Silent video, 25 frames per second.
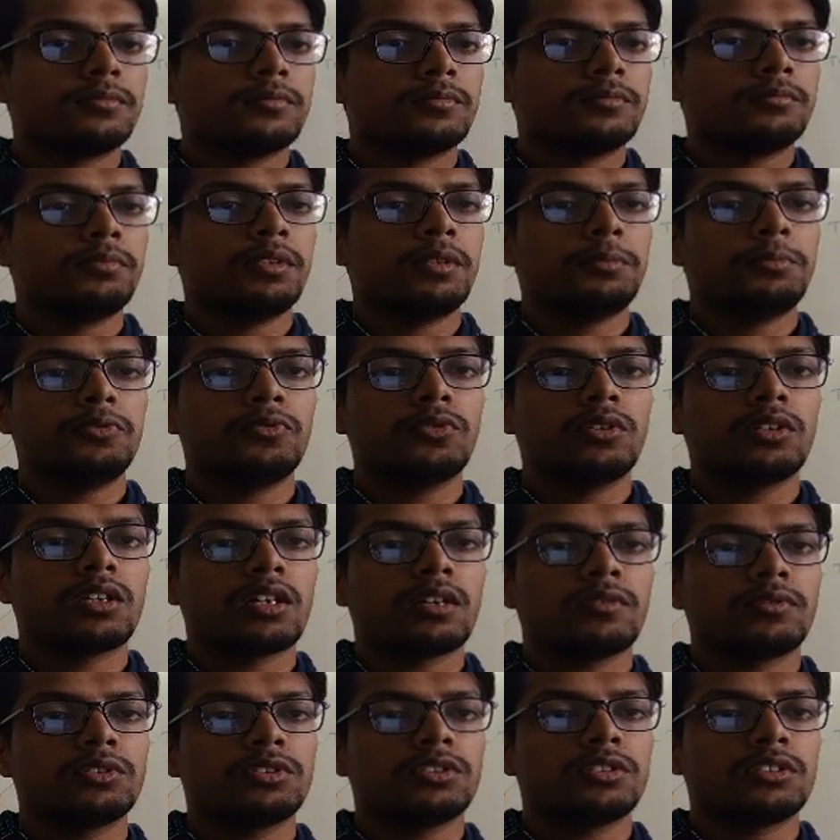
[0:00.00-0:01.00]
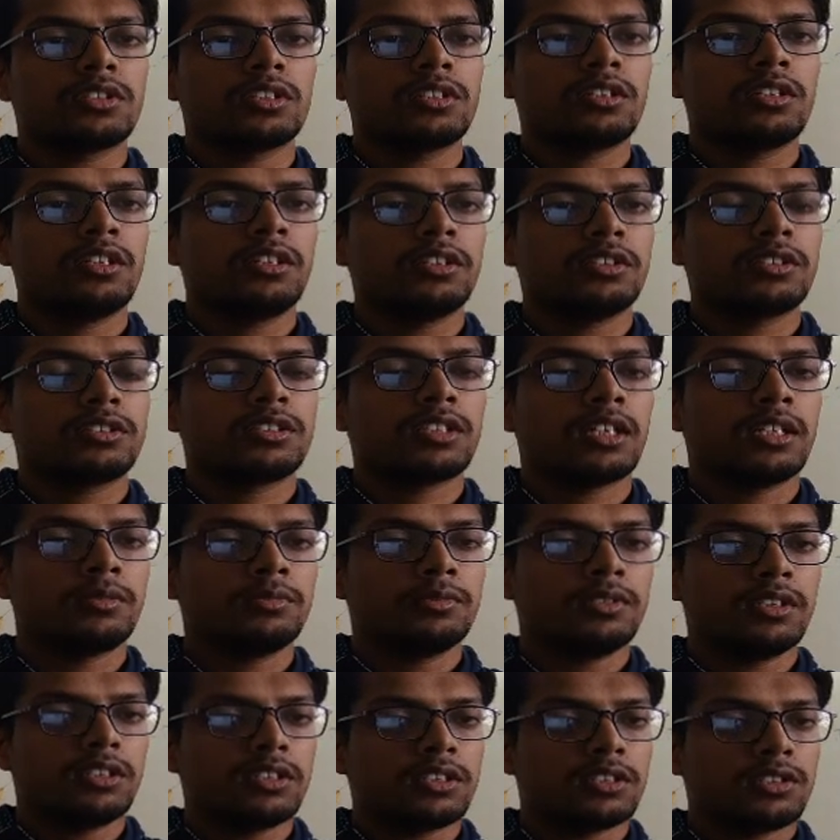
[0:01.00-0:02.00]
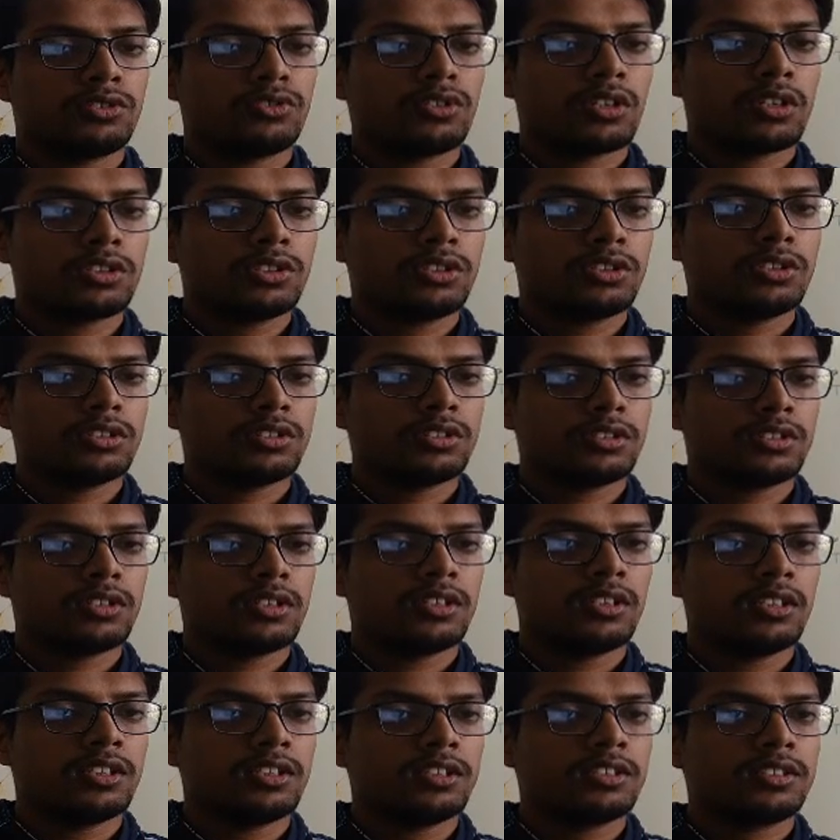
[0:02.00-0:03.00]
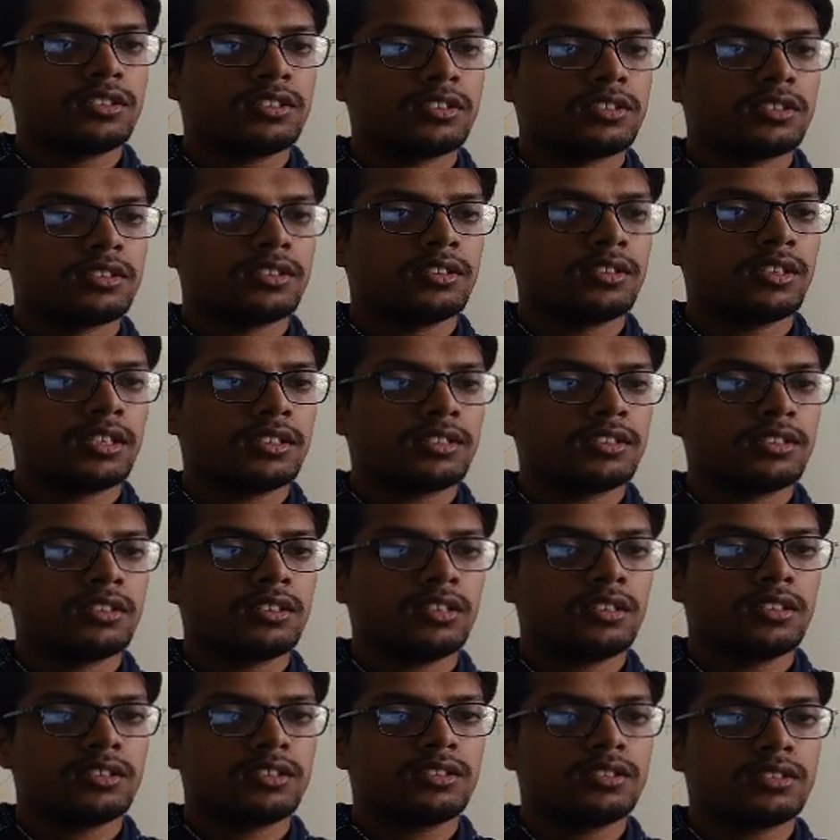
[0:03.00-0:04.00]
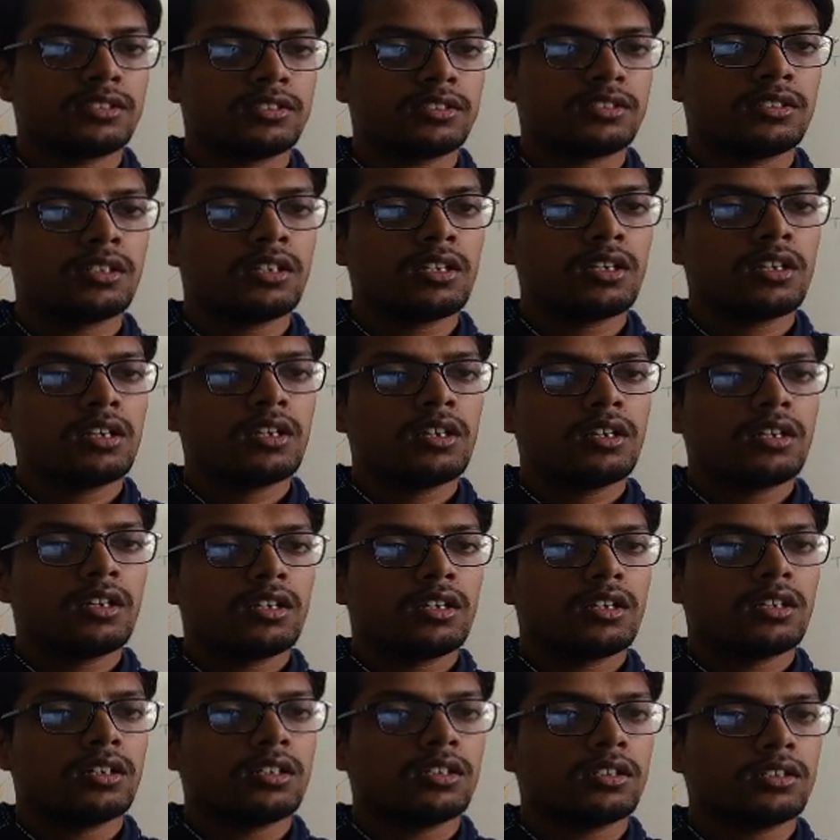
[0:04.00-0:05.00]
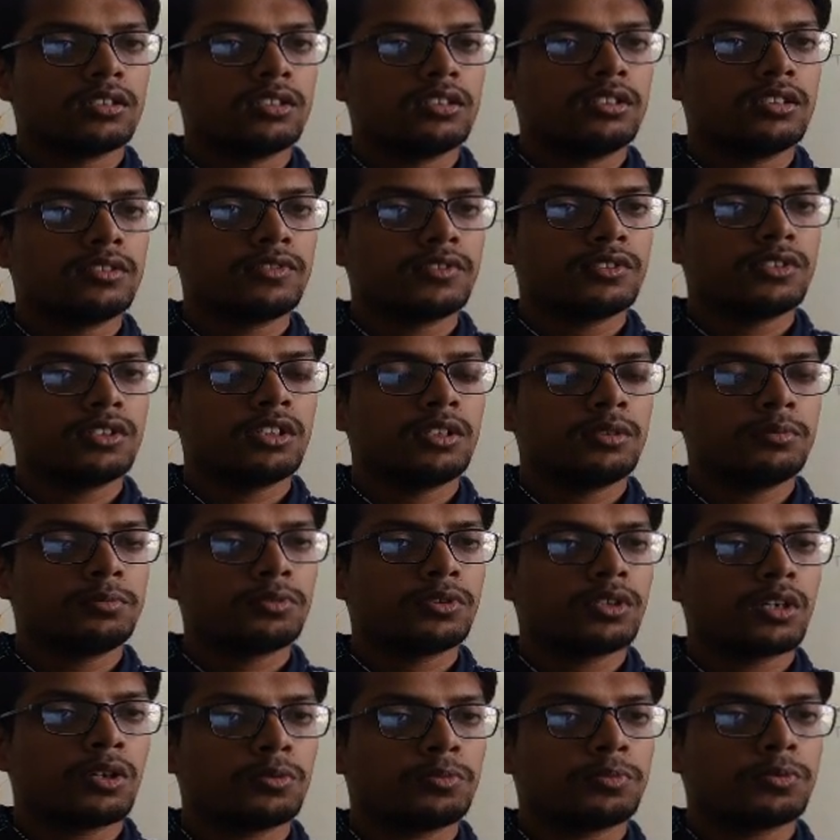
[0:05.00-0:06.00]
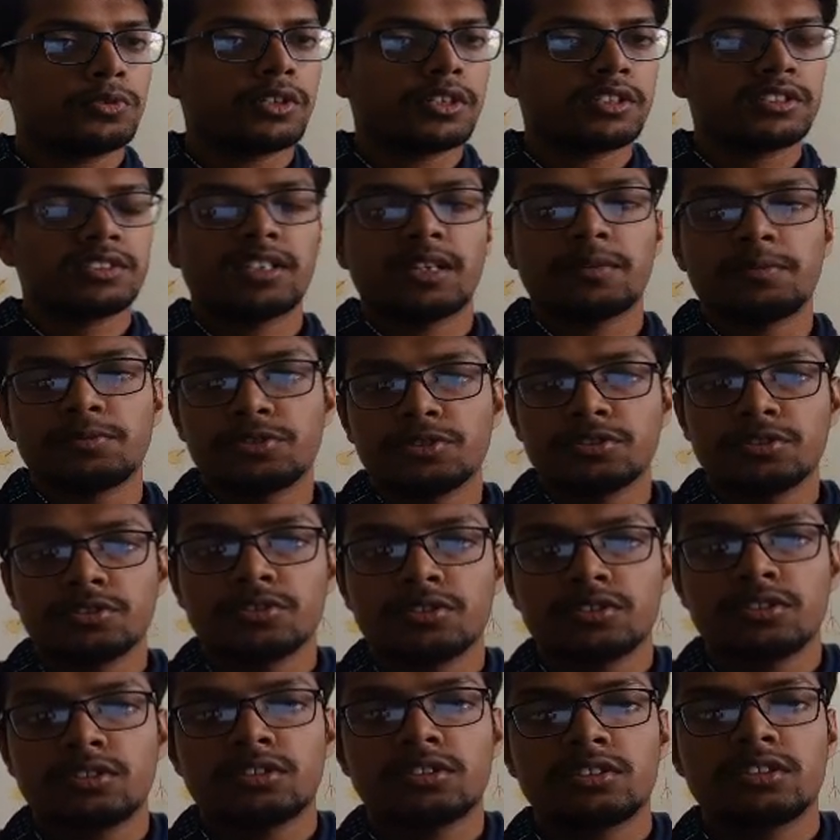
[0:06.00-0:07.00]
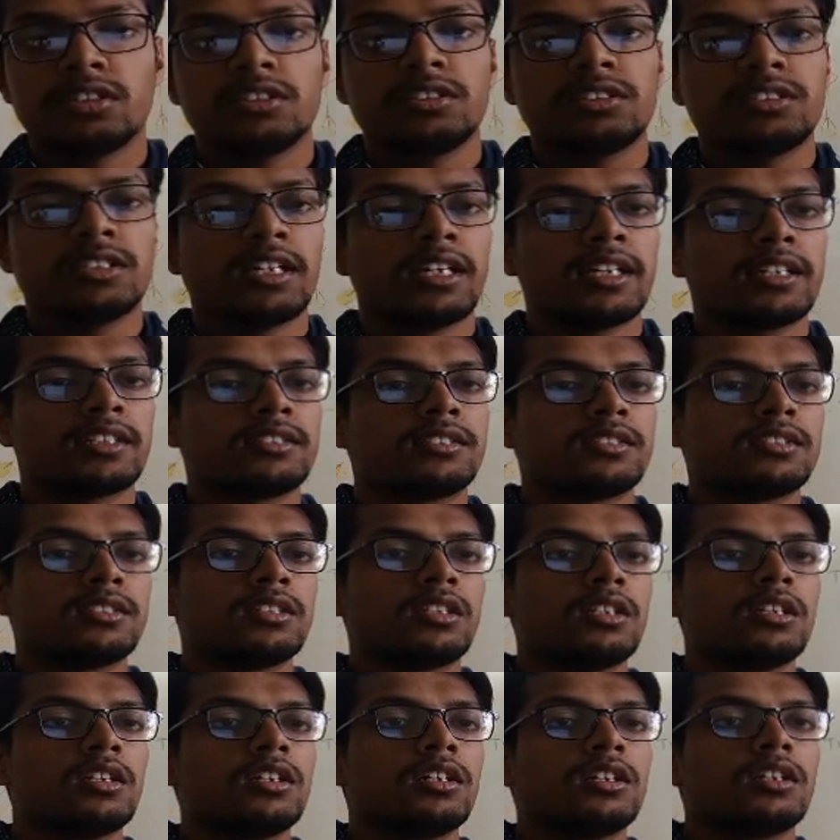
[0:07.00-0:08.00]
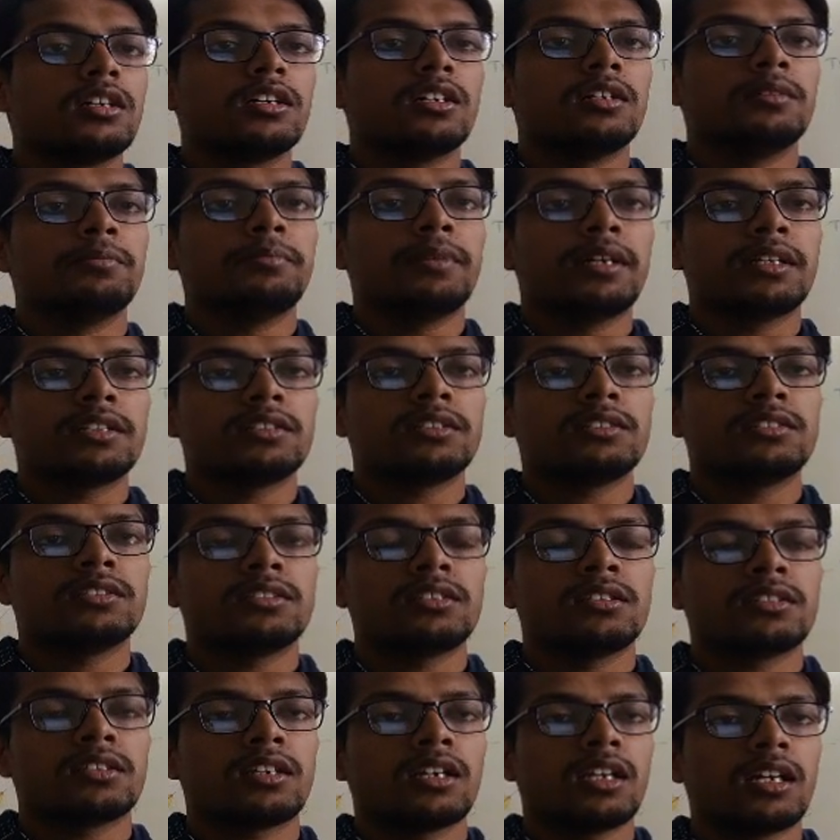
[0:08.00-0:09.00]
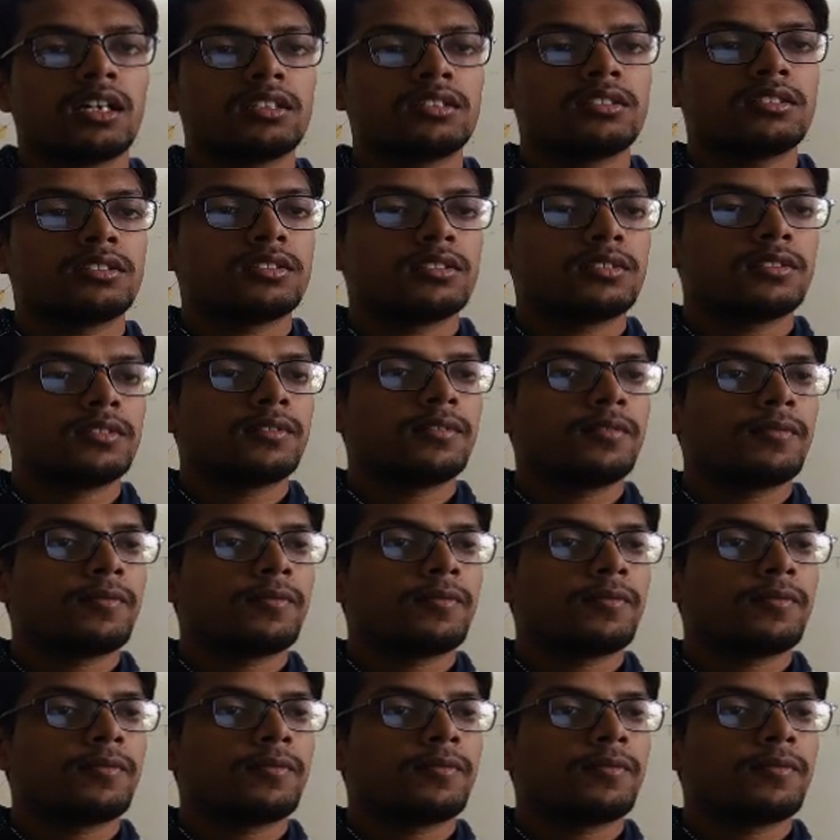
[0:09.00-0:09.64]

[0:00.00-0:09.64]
Maybe we'll cover this at a later time. Data structures, lists, nested lists, the different input output exceptions, syntax, methods and class.